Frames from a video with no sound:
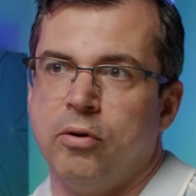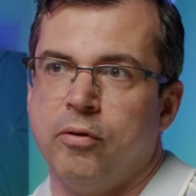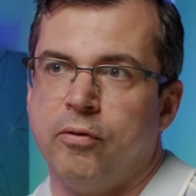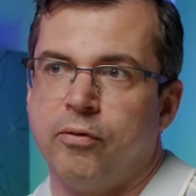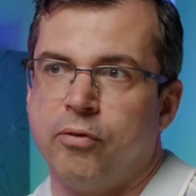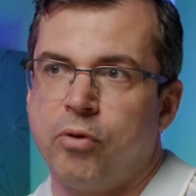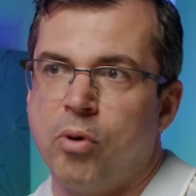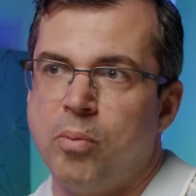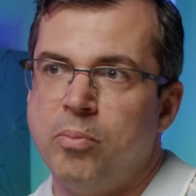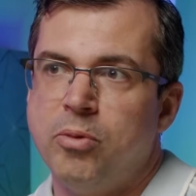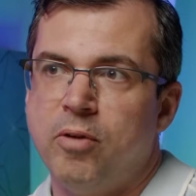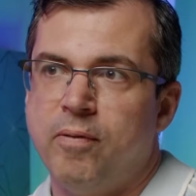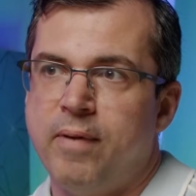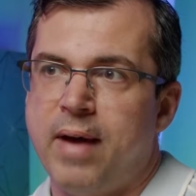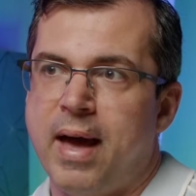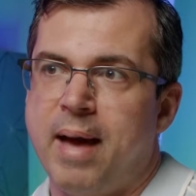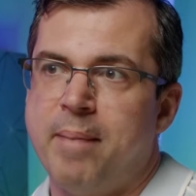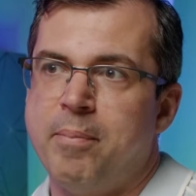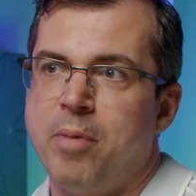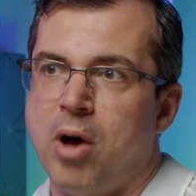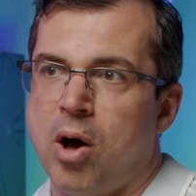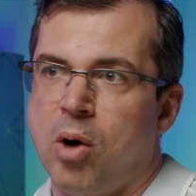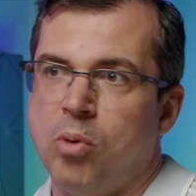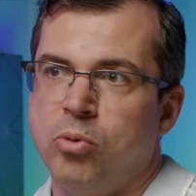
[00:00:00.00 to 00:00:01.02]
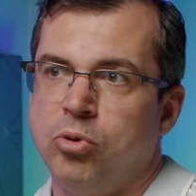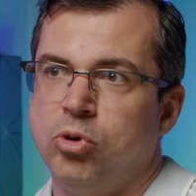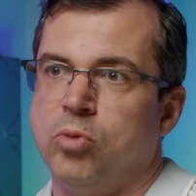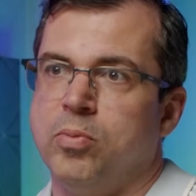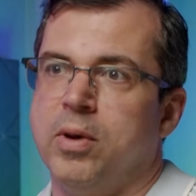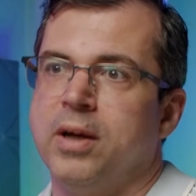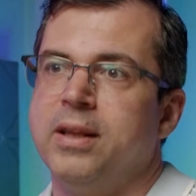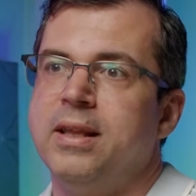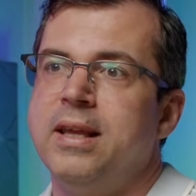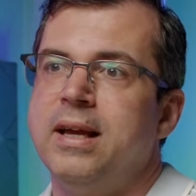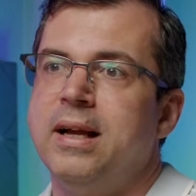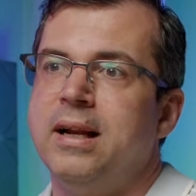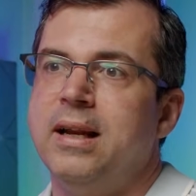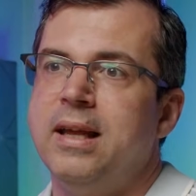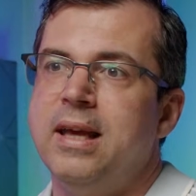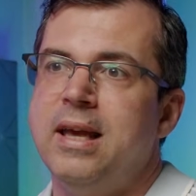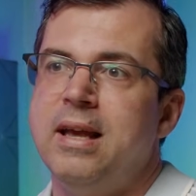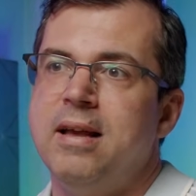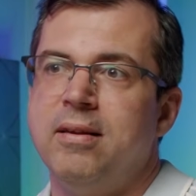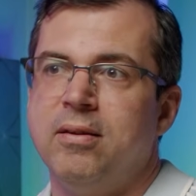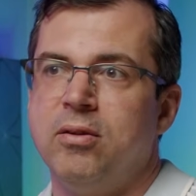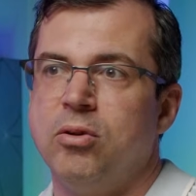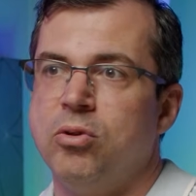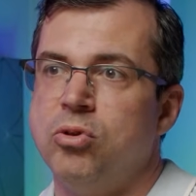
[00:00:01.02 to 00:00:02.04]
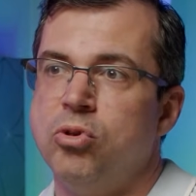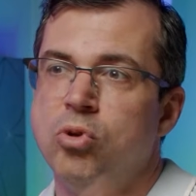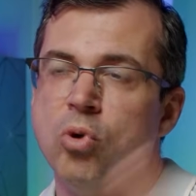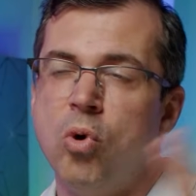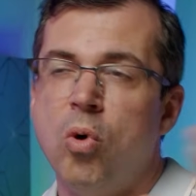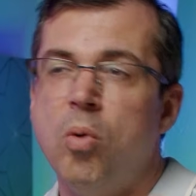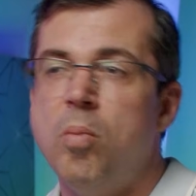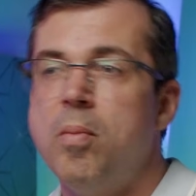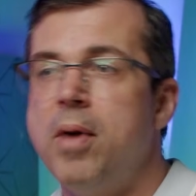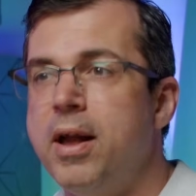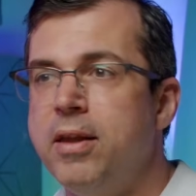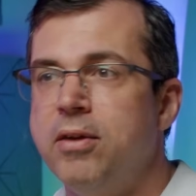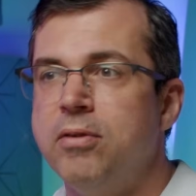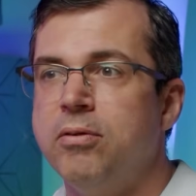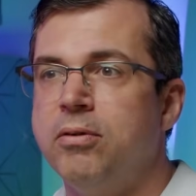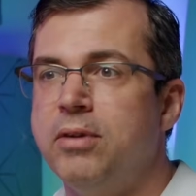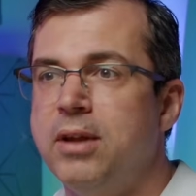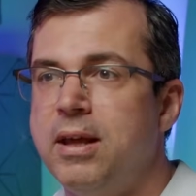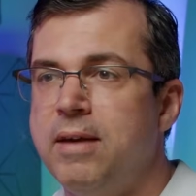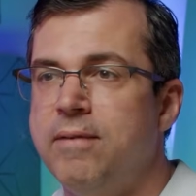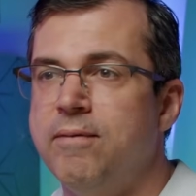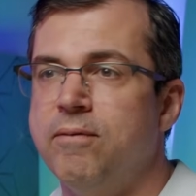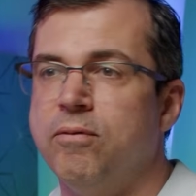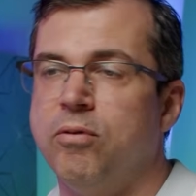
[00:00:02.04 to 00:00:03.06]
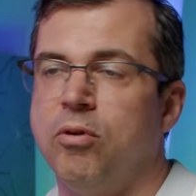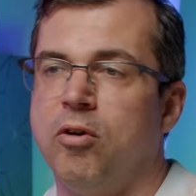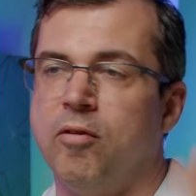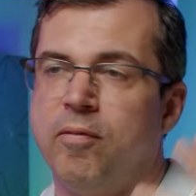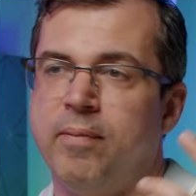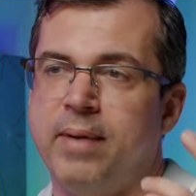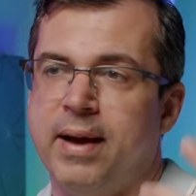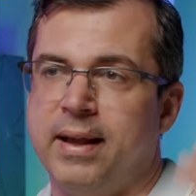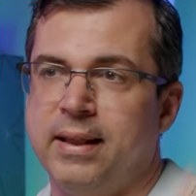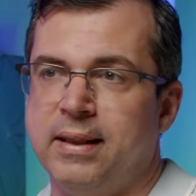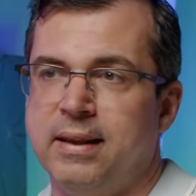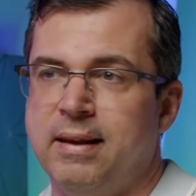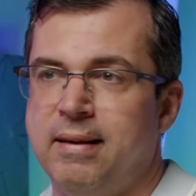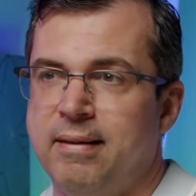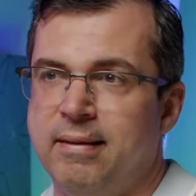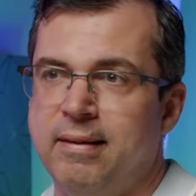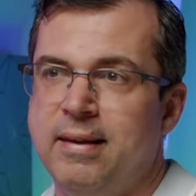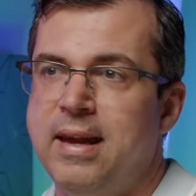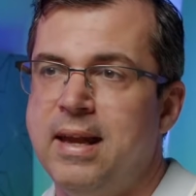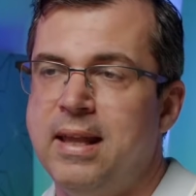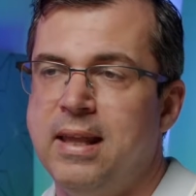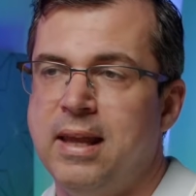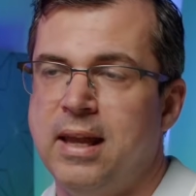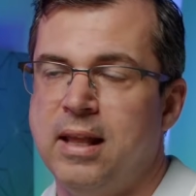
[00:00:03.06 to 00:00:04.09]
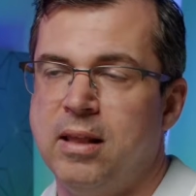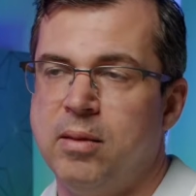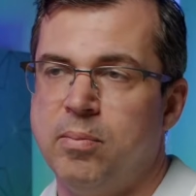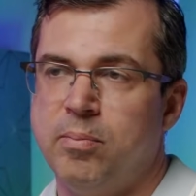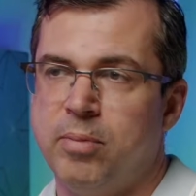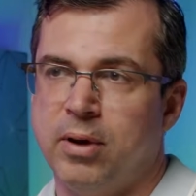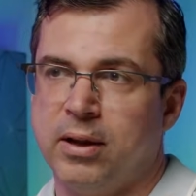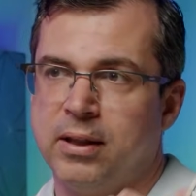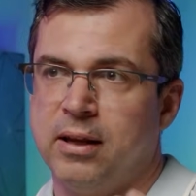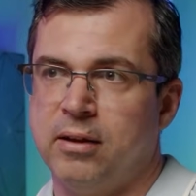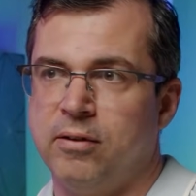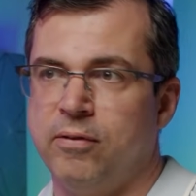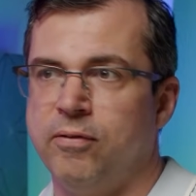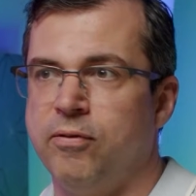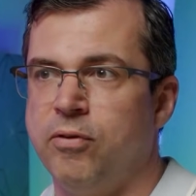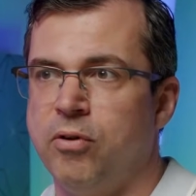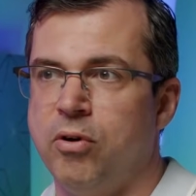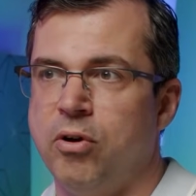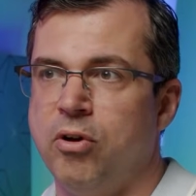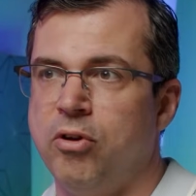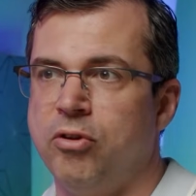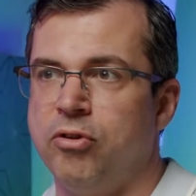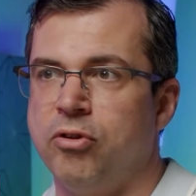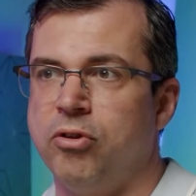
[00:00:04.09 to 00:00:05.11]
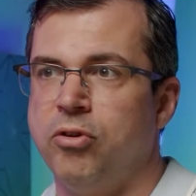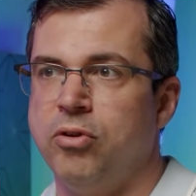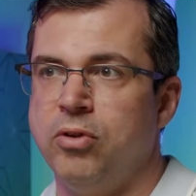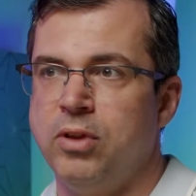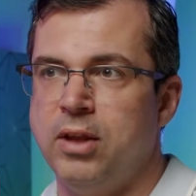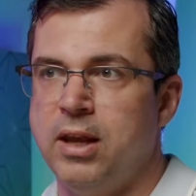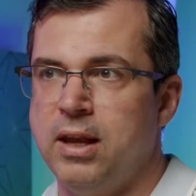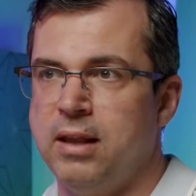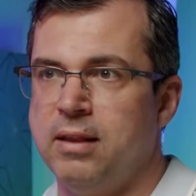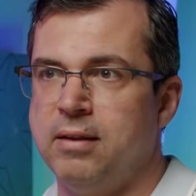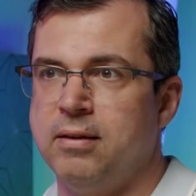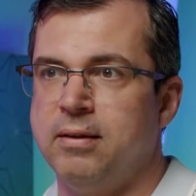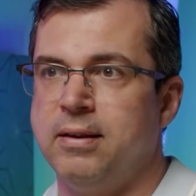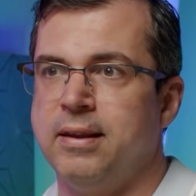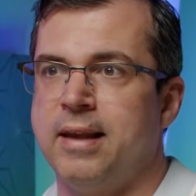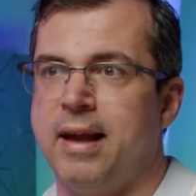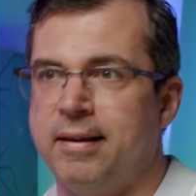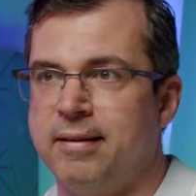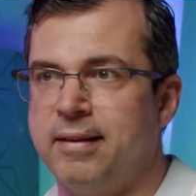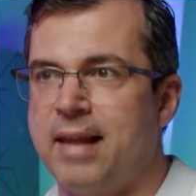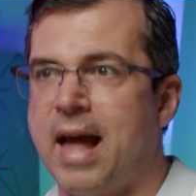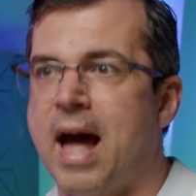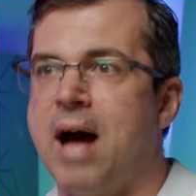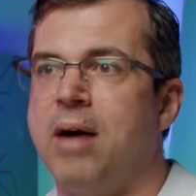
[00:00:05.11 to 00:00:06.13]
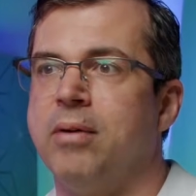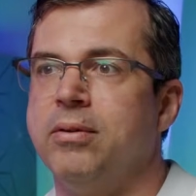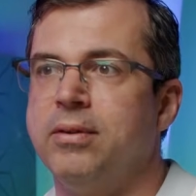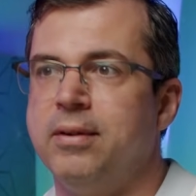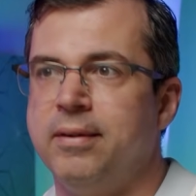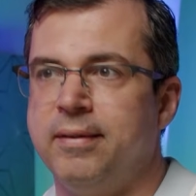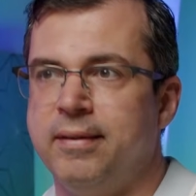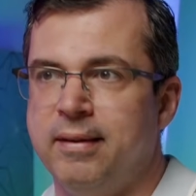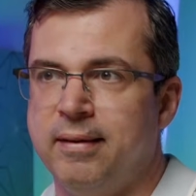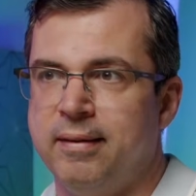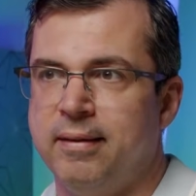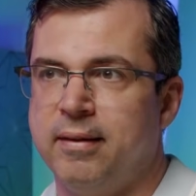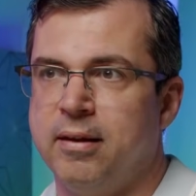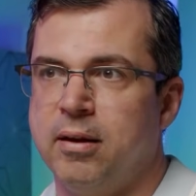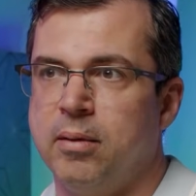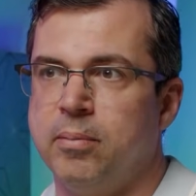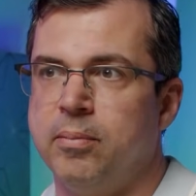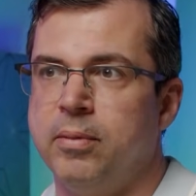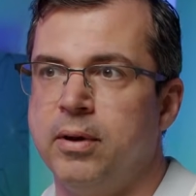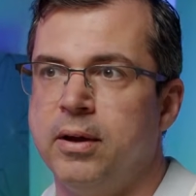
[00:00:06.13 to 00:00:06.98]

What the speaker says: from the web automatically, so no manual involvement is needed, but at first you need to test out the system.